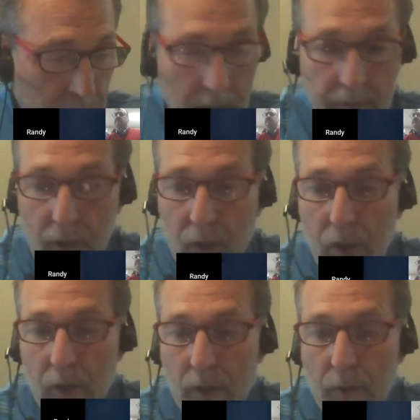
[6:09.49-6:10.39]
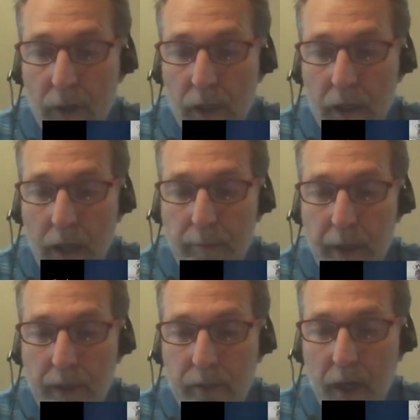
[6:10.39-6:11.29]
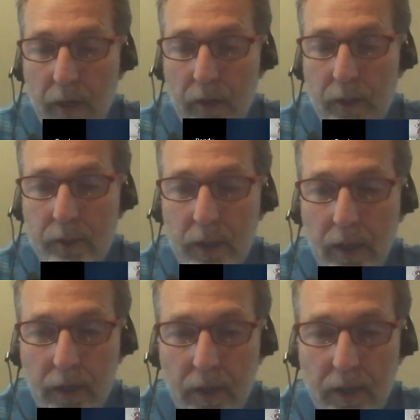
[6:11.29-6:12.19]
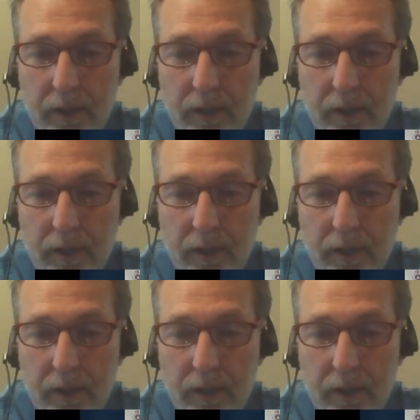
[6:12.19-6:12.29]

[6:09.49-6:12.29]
a covered call. The way the compound stock earnings technique is,